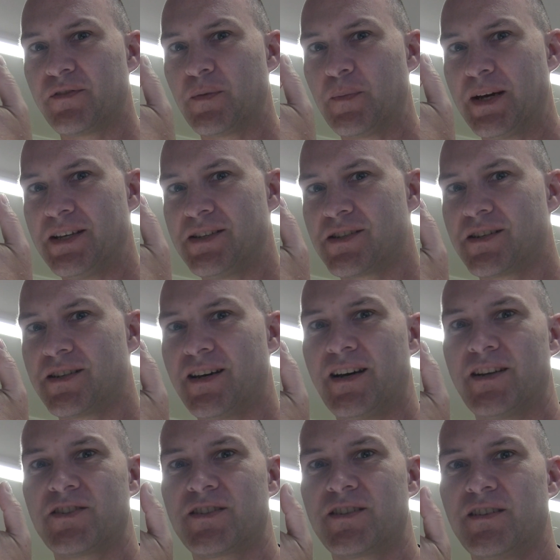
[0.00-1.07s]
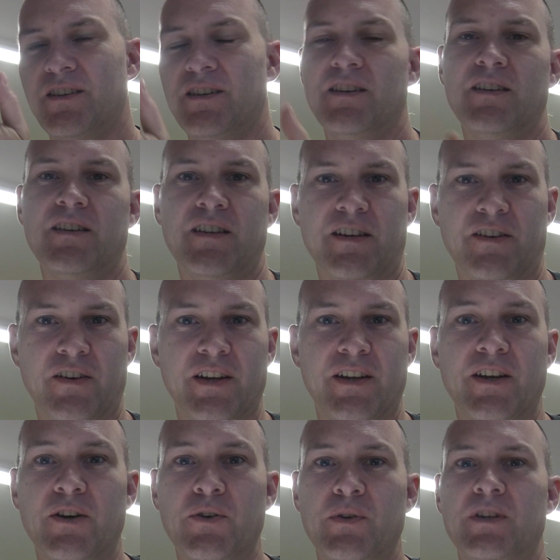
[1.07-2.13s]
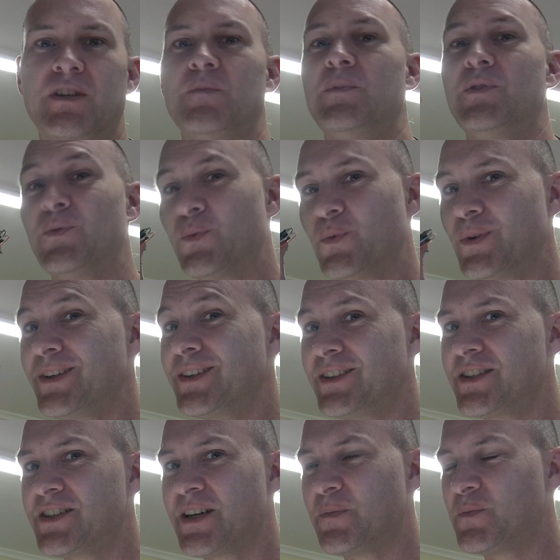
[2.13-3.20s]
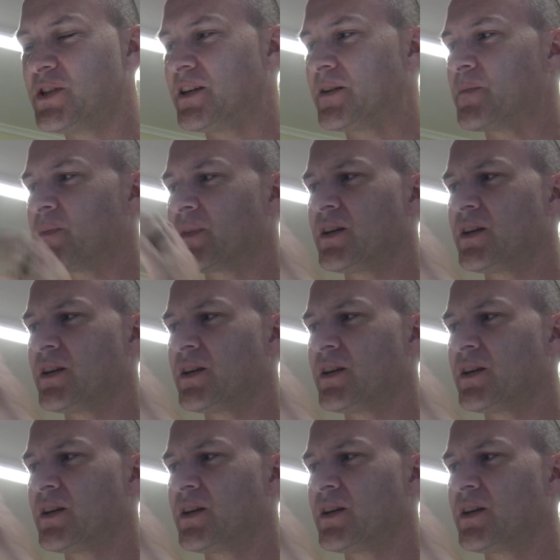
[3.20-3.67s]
the mains attached. Now I know it can be really tempting